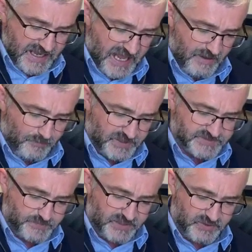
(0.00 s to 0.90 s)

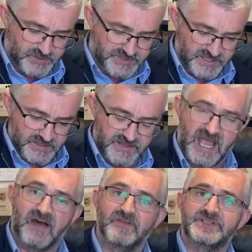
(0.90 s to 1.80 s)
helpless because they
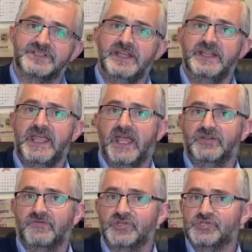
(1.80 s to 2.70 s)
haven't seen the
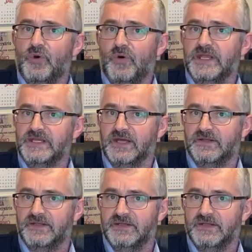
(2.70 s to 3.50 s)
end of the story yet.